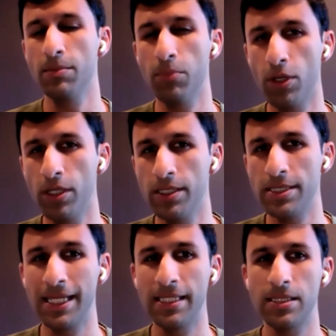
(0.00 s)
important
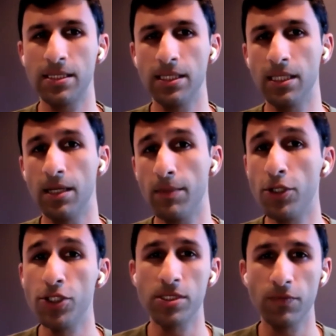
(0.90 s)
to get to the
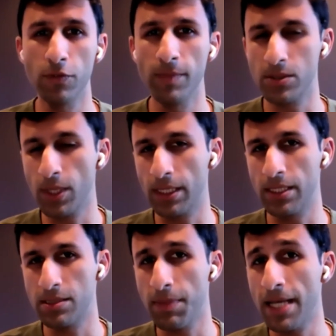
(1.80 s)
emergency room as quickly
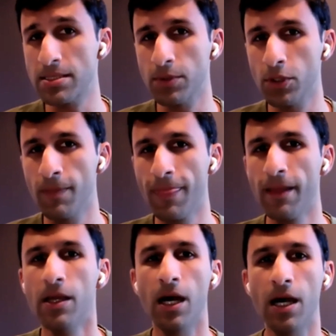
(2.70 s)
as possible.
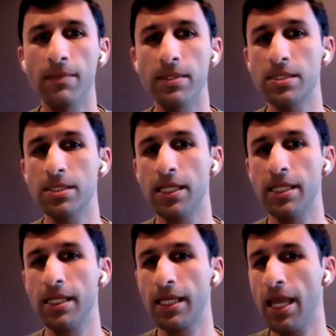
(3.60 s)
This could
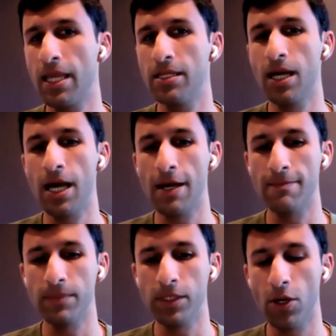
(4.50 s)
indicate
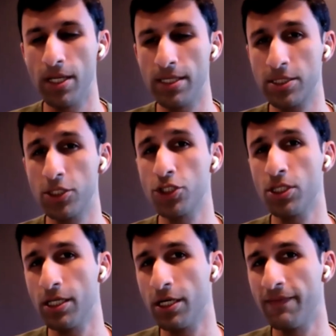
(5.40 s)
a
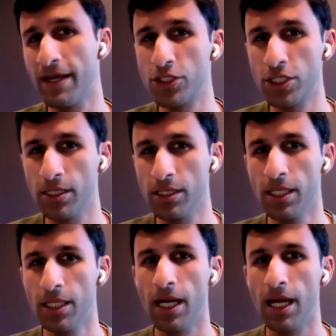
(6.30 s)
surgical intervention,
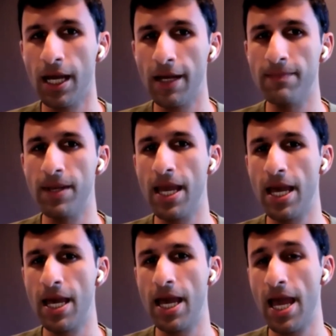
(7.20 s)

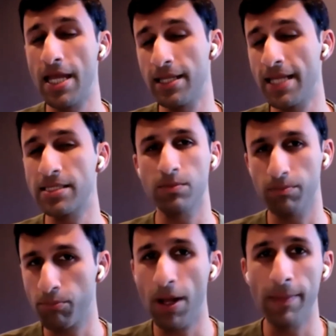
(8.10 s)
and that's
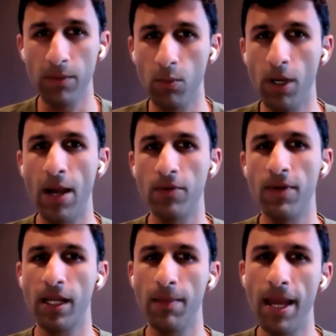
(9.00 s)
probably what I would
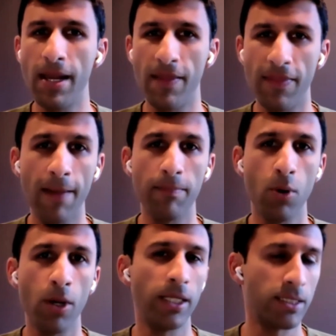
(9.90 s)
recommend at that
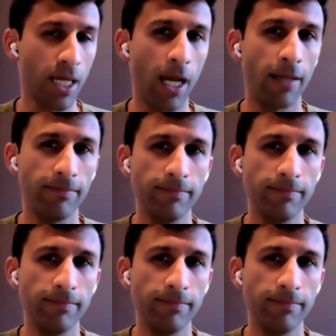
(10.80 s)
point in time.